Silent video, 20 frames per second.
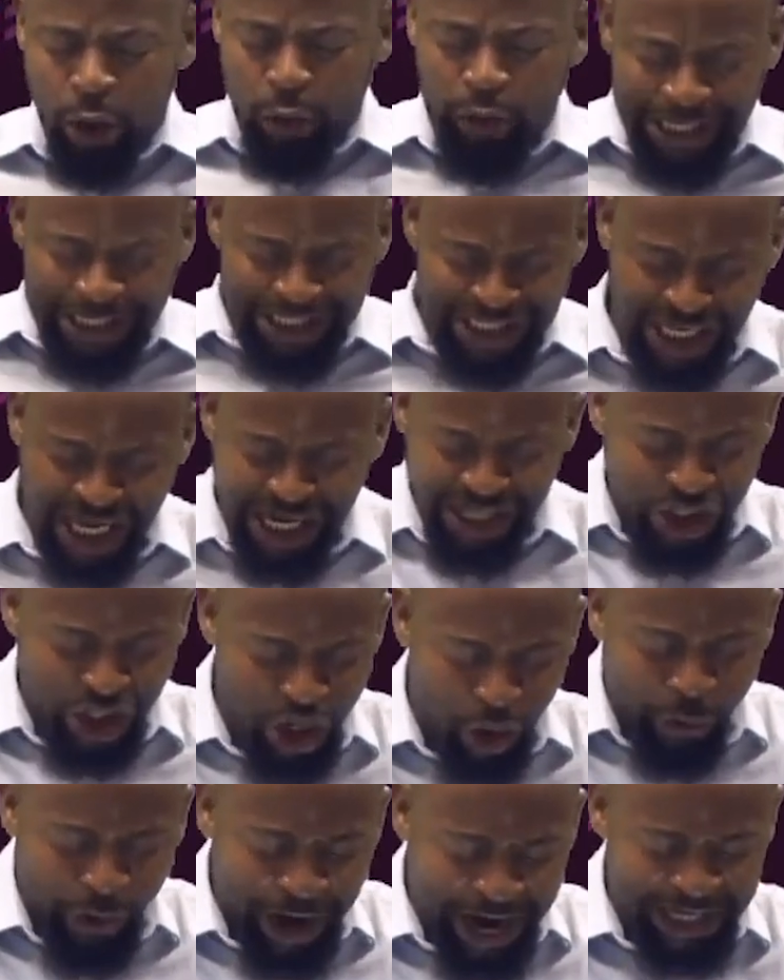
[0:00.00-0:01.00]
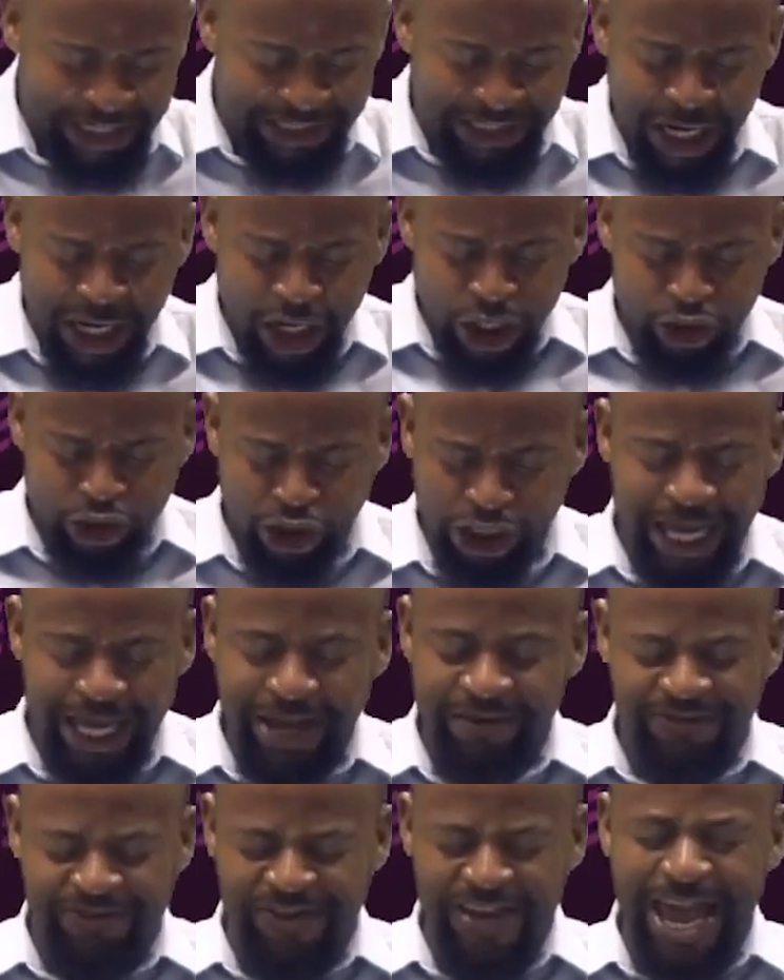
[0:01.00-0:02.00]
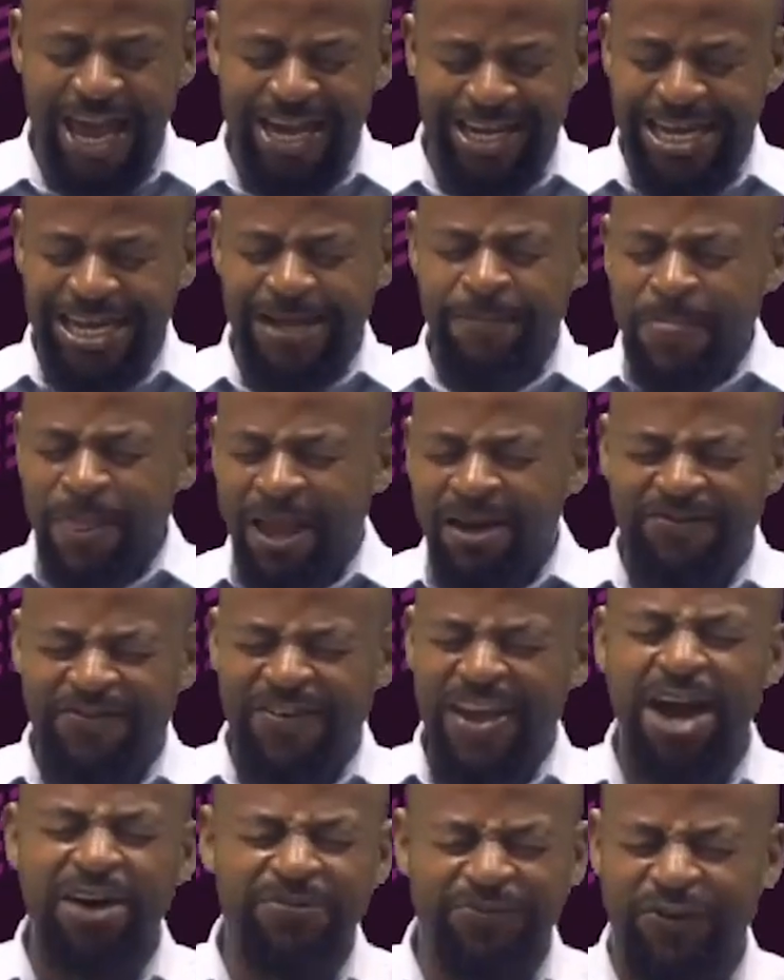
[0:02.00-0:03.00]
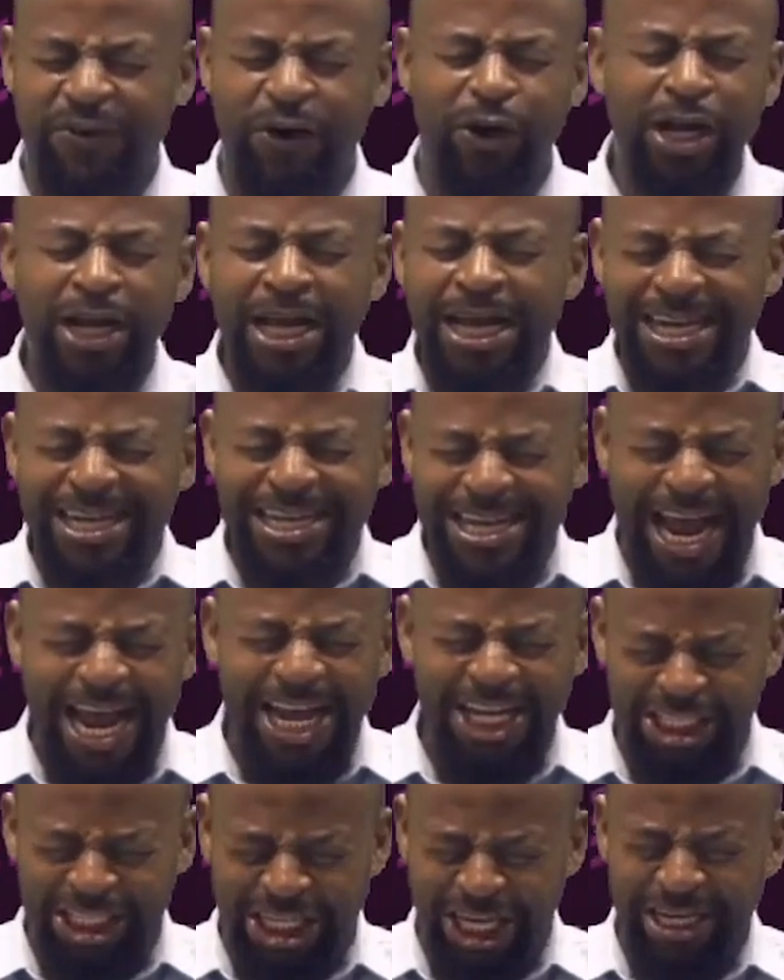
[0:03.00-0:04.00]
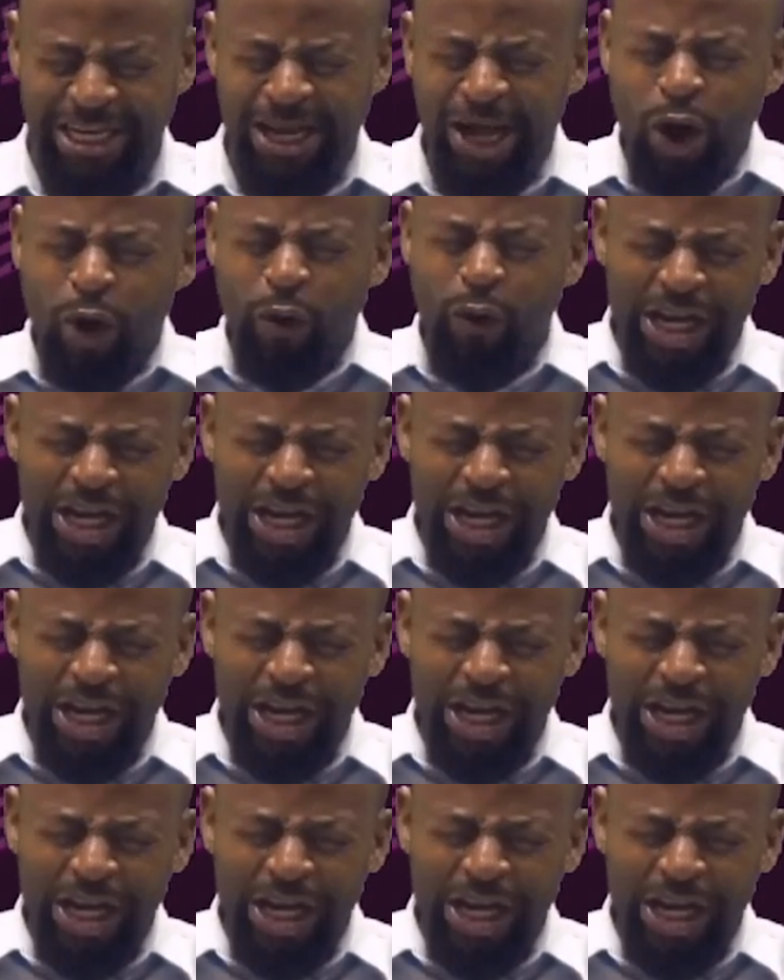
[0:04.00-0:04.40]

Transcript: We send your word to the fearing, fearful nation.